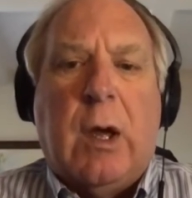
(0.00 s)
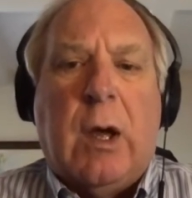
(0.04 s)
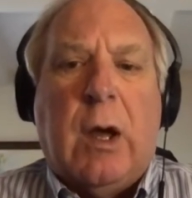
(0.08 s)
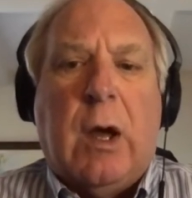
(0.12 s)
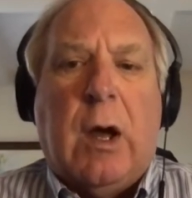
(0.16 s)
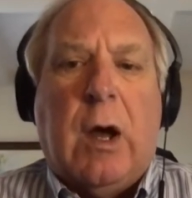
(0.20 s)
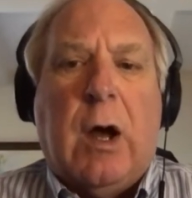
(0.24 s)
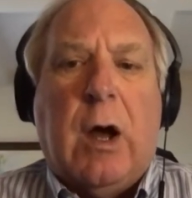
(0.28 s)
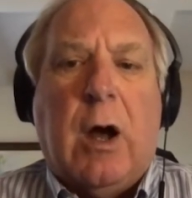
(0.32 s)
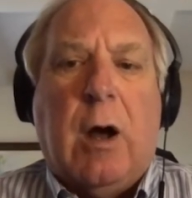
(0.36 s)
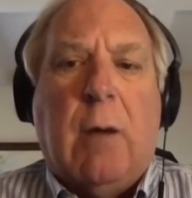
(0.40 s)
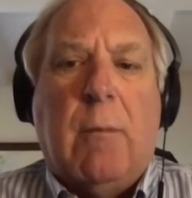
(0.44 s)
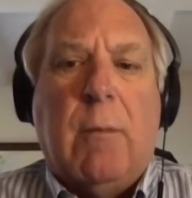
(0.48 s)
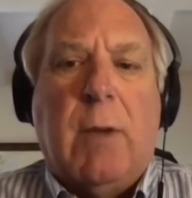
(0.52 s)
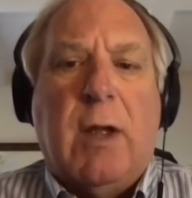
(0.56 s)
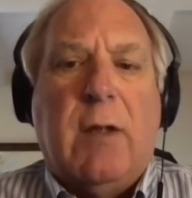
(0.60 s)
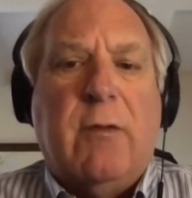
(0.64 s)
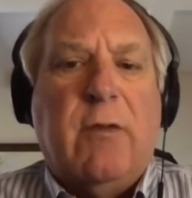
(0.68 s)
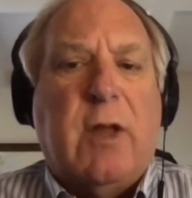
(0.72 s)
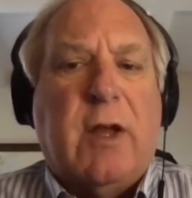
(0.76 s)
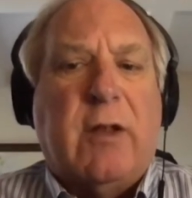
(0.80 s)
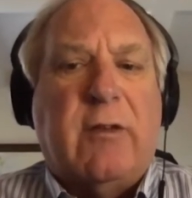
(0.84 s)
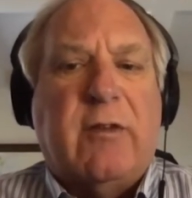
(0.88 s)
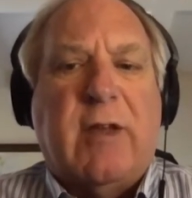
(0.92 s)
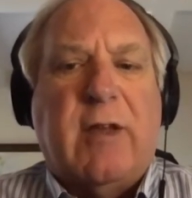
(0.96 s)

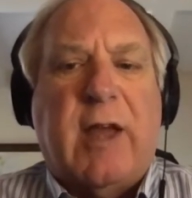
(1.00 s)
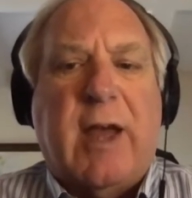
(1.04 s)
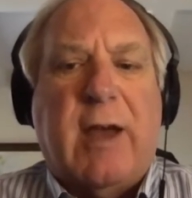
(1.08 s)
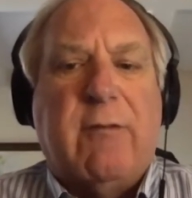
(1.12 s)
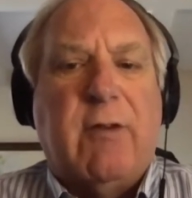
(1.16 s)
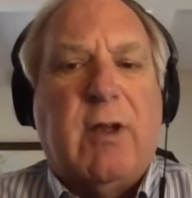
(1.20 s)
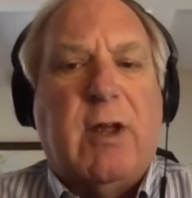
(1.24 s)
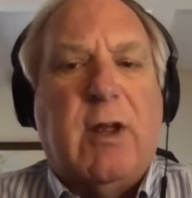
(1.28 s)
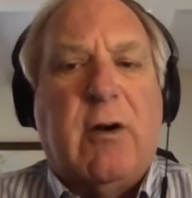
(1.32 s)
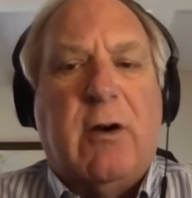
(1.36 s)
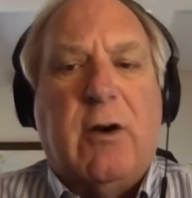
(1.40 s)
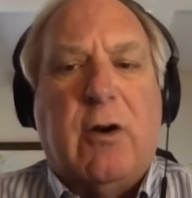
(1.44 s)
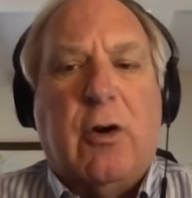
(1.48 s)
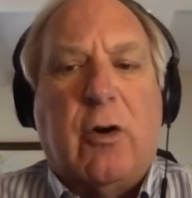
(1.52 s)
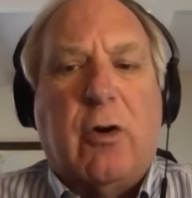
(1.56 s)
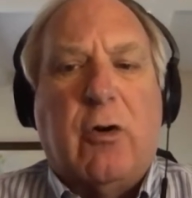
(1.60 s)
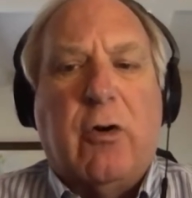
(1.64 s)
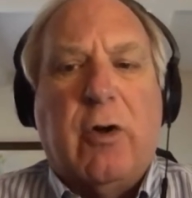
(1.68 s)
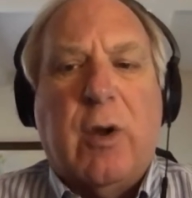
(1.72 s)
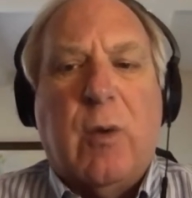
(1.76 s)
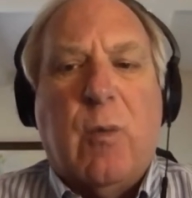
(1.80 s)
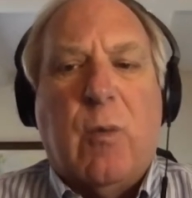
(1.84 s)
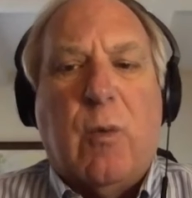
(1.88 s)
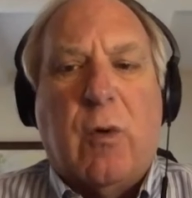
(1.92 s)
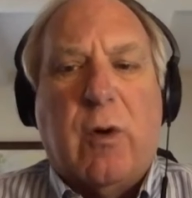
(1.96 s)
And thus, having an
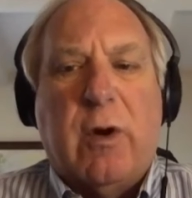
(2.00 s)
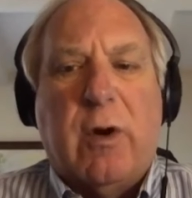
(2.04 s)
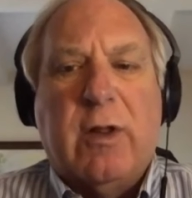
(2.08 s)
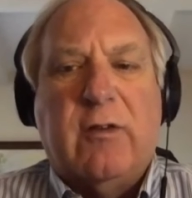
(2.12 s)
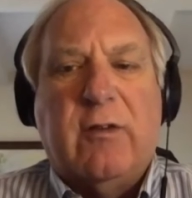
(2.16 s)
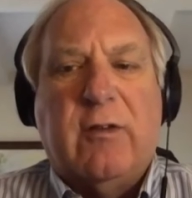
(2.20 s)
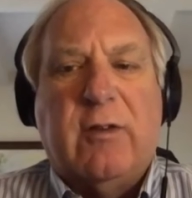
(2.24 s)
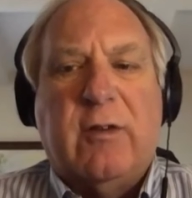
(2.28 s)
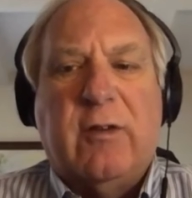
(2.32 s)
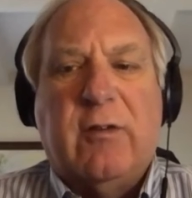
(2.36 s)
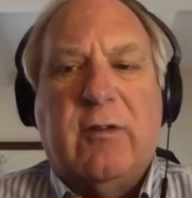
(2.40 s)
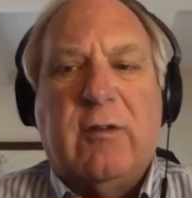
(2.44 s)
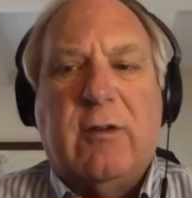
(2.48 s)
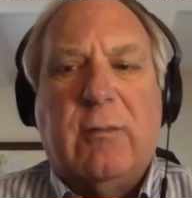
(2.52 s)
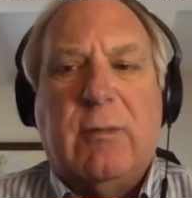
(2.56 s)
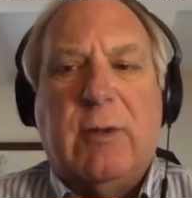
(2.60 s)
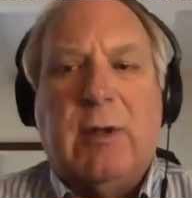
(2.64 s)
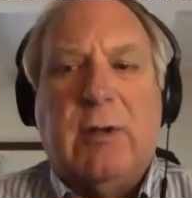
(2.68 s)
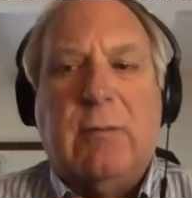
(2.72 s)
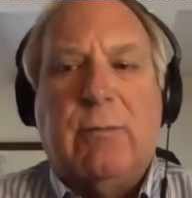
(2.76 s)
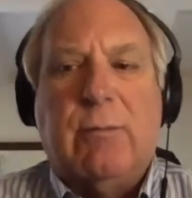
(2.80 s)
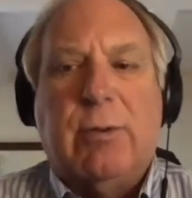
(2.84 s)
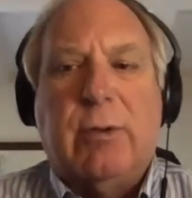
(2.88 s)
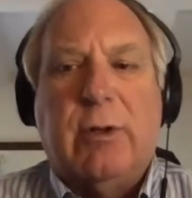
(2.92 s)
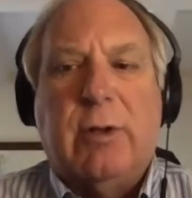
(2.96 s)
early warning system
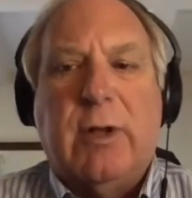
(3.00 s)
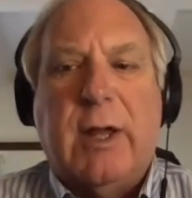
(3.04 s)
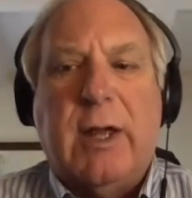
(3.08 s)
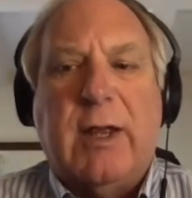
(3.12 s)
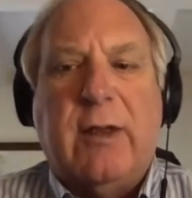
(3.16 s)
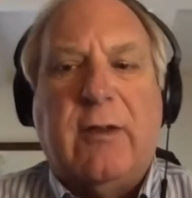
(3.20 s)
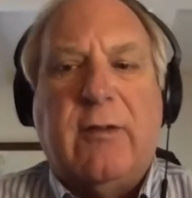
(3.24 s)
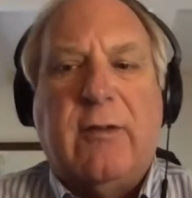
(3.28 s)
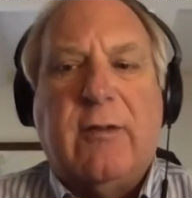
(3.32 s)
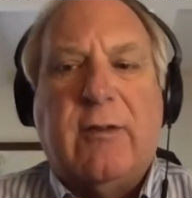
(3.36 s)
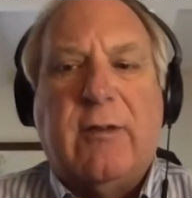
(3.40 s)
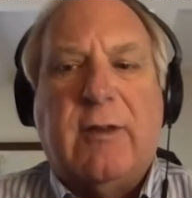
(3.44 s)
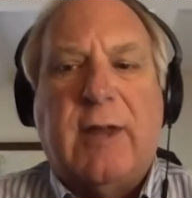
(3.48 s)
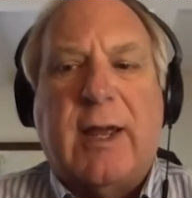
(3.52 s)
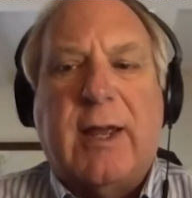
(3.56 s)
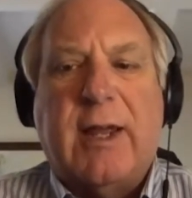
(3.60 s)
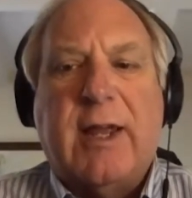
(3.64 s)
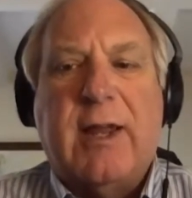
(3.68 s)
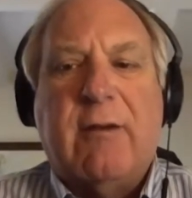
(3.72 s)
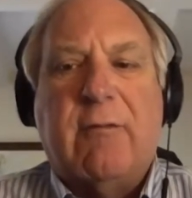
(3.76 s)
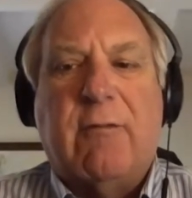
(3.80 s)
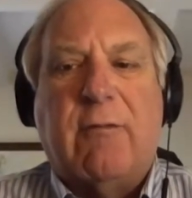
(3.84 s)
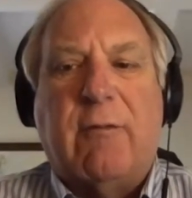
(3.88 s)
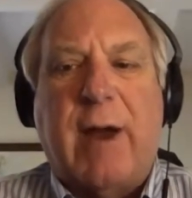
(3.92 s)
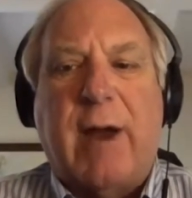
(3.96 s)
in place that
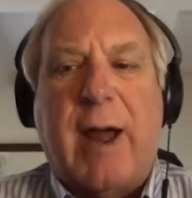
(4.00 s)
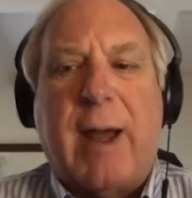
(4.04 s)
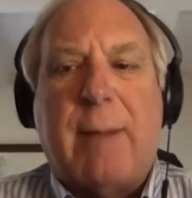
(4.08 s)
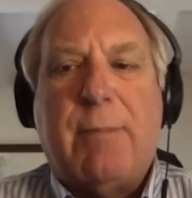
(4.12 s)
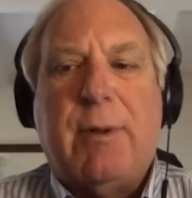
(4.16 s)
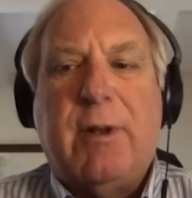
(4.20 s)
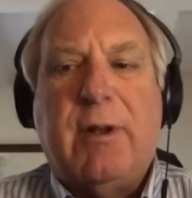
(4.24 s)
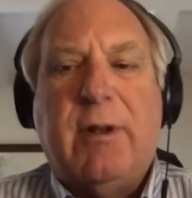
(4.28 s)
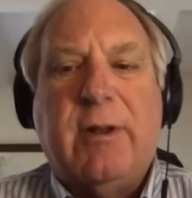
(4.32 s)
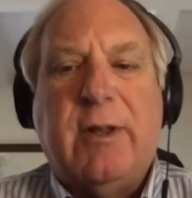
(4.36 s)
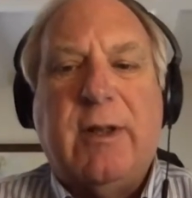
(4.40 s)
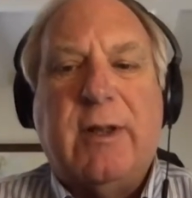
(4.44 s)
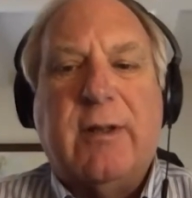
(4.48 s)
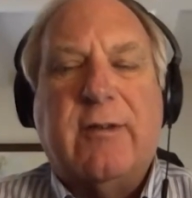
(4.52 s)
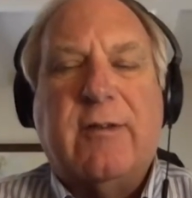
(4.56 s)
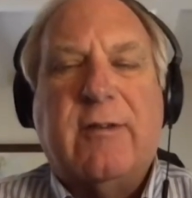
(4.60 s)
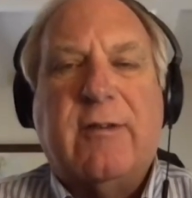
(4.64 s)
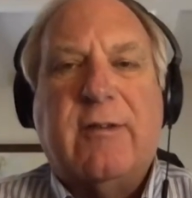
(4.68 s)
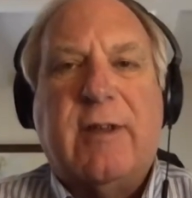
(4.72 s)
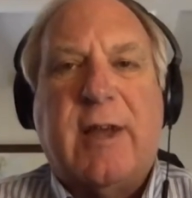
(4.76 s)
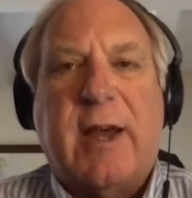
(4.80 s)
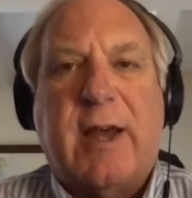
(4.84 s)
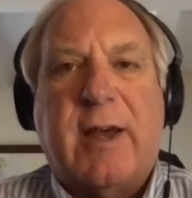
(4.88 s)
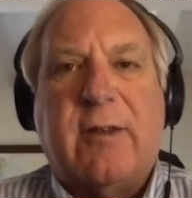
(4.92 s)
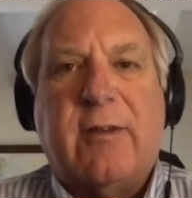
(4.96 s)
can rapidly
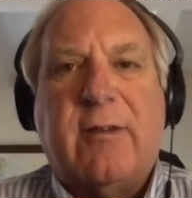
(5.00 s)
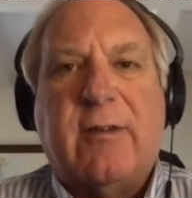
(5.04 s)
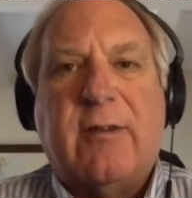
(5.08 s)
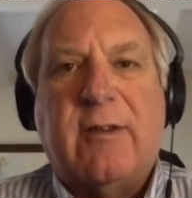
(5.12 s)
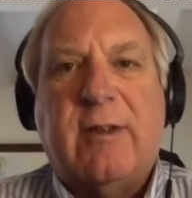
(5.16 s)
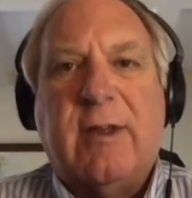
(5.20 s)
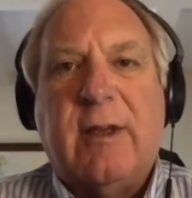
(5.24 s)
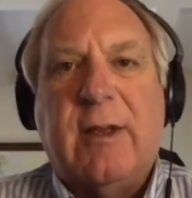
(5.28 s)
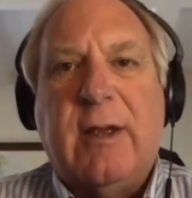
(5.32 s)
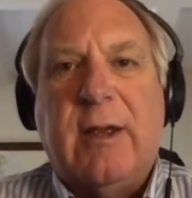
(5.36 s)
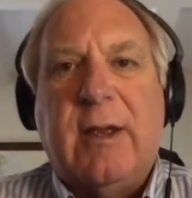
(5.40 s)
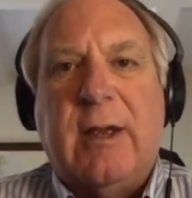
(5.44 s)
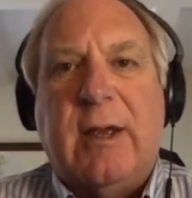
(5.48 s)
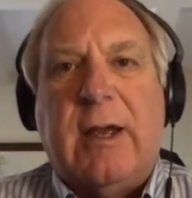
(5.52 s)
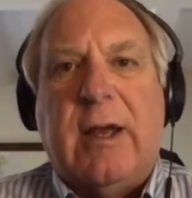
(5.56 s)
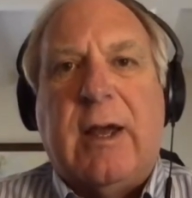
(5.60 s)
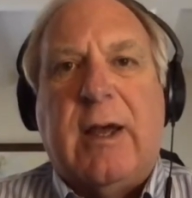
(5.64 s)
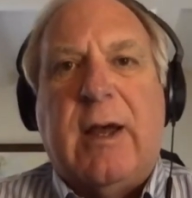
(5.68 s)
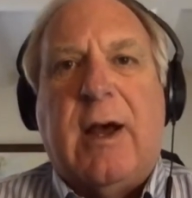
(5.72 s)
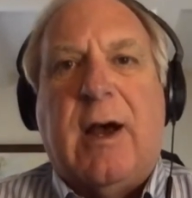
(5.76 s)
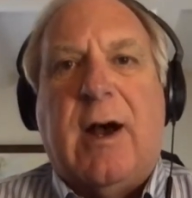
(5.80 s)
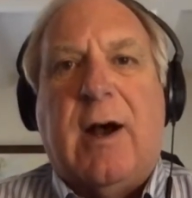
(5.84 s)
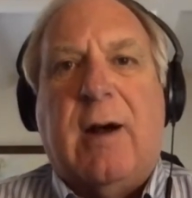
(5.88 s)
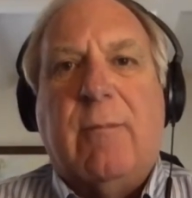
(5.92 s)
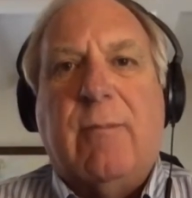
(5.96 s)
assess
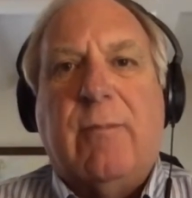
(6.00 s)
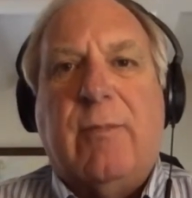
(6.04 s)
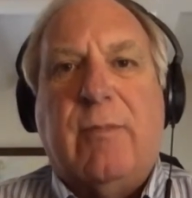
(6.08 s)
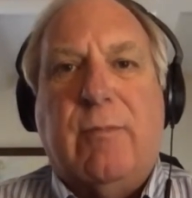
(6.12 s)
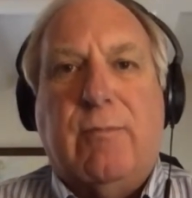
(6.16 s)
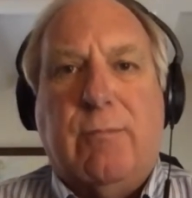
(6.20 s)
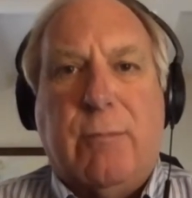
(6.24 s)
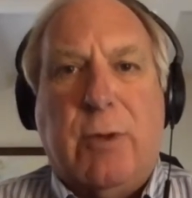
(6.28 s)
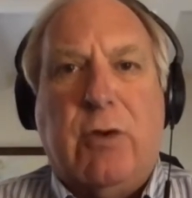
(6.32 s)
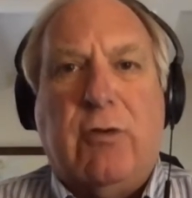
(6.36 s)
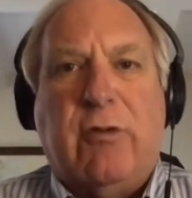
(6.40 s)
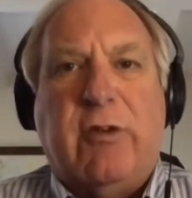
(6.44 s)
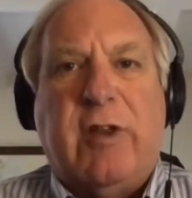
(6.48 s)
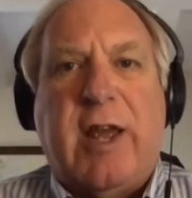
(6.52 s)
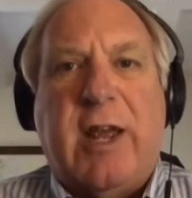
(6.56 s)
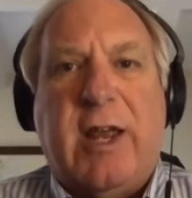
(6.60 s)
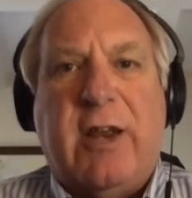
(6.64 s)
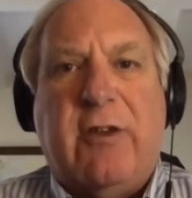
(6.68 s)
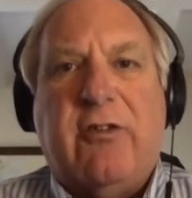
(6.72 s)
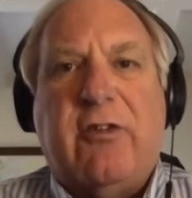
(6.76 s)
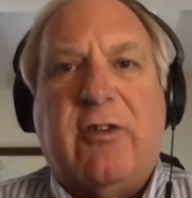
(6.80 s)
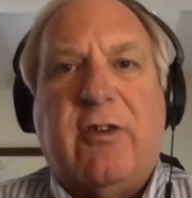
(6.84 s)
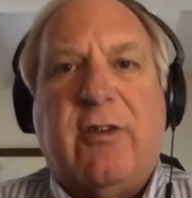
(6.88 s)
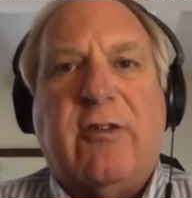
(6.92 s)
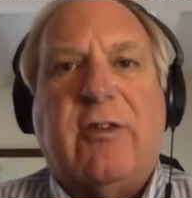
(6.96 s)

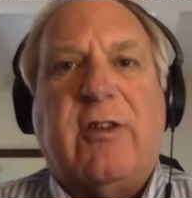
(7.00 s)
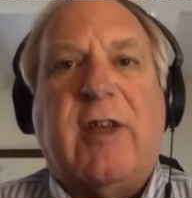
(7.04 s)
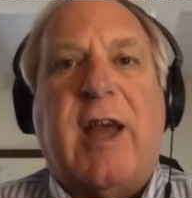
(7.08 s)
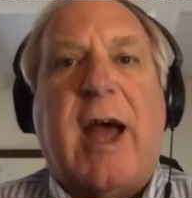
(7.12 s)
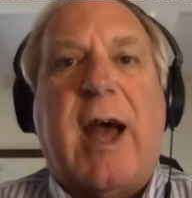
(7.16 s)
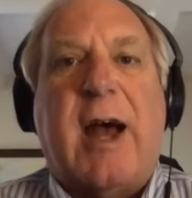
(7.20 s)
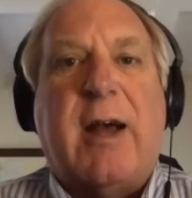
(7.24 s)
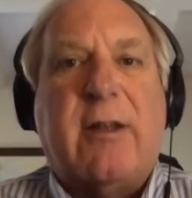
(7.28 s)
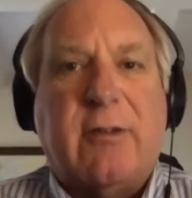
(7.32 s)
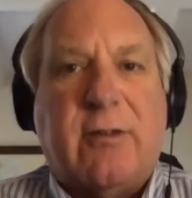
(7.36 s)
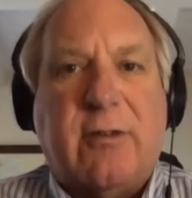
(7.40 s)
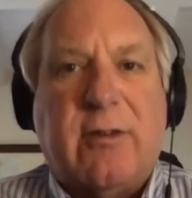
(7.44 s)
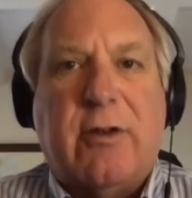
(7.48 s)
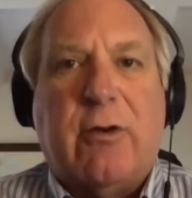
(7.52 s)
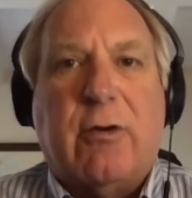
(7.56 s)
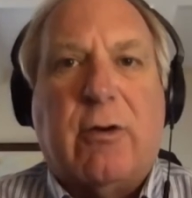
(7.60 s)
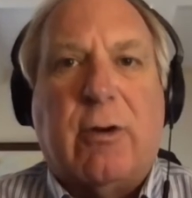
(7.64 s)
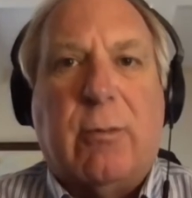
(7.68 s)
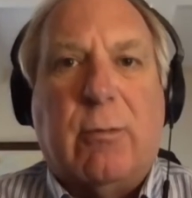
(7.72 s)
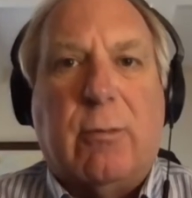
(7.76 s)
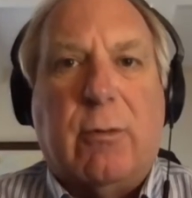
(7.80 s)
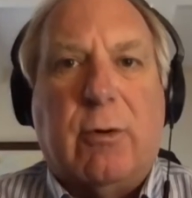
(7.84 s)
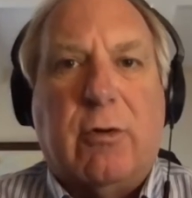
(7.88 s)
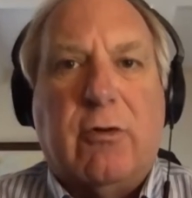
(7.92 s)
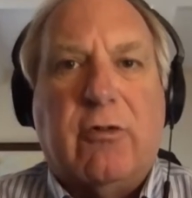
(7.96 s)
mutations as they're
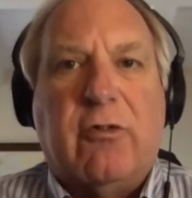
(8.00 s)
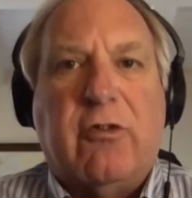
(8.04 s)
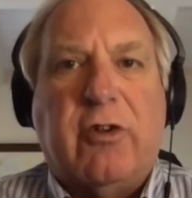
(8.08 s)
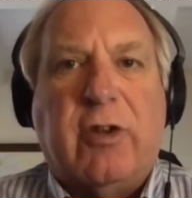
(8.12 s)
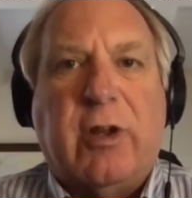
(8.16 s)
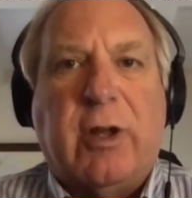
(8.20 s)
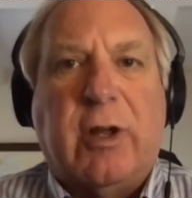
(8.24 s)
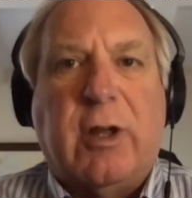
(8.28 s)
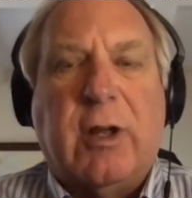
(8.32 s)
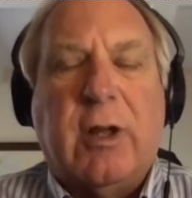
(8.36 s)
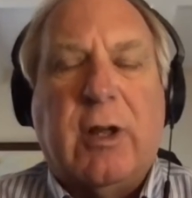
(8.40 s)
emerging